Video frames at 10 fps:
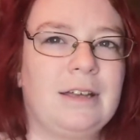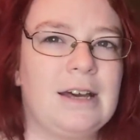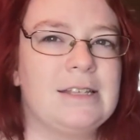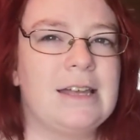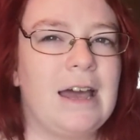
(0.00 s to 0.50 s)

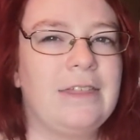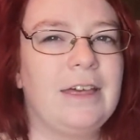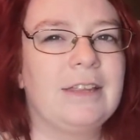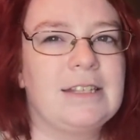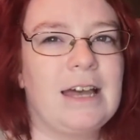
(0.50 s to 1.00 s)
Because I
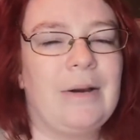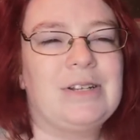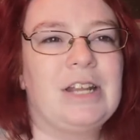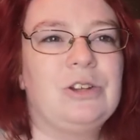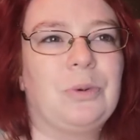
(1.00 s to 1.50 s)
think that's how
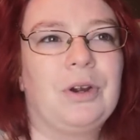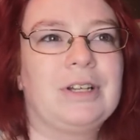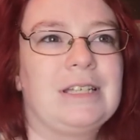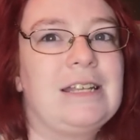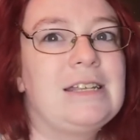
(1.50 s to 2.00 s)
I tend to
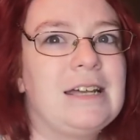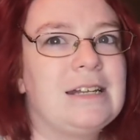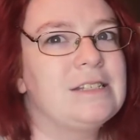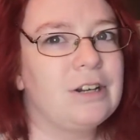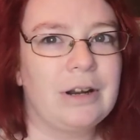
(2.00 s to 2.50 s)
work, is I
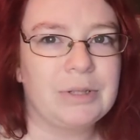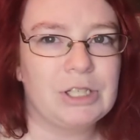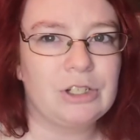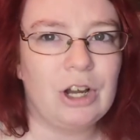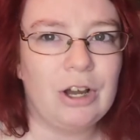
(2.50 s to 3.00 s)
tend to start out
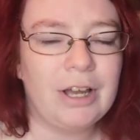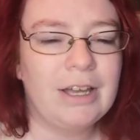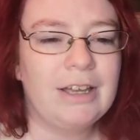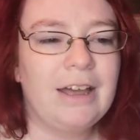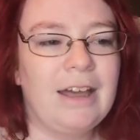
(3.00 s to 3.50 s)
really strong,
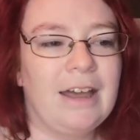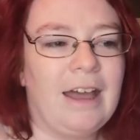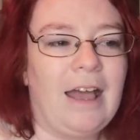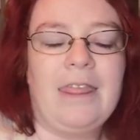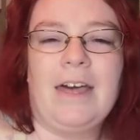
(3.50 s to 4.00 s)

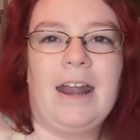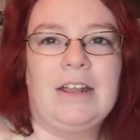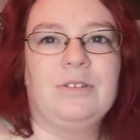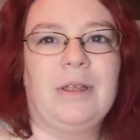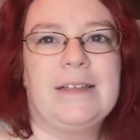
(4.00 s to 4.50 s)
and then
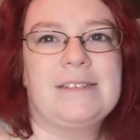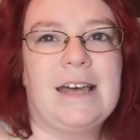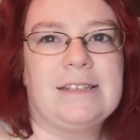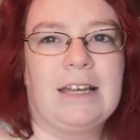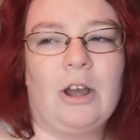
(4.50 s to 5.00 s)
I do
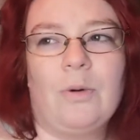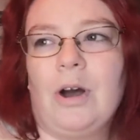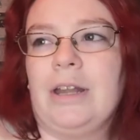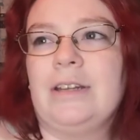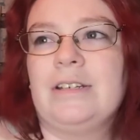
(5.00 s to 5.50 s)
less as I go
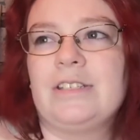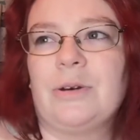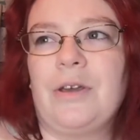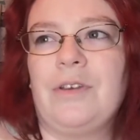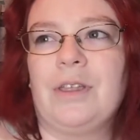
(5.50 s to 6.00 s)
on.
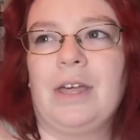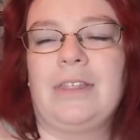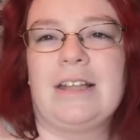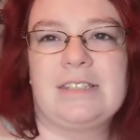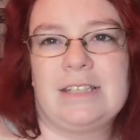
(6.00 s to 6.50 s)
So I feel
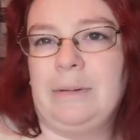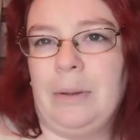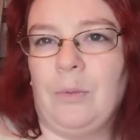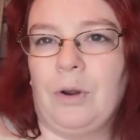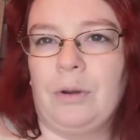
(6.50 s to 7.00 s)
like that's going
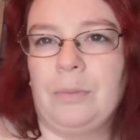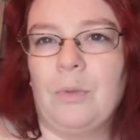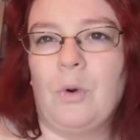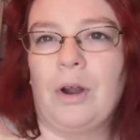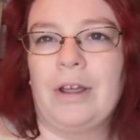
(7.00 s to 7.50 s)
to be
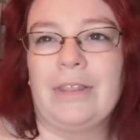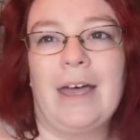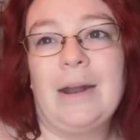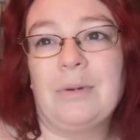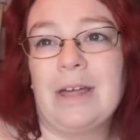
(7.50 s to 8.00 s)
more in
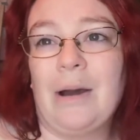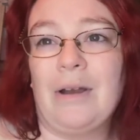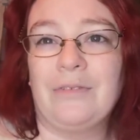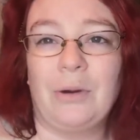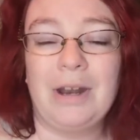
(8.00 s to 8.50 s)
line with how
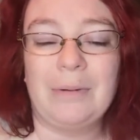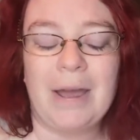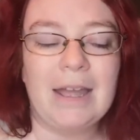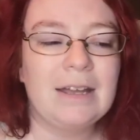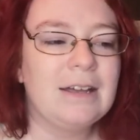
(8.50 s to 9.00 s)
I flow
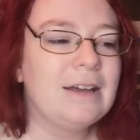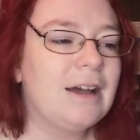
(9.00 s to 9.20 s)
anyway.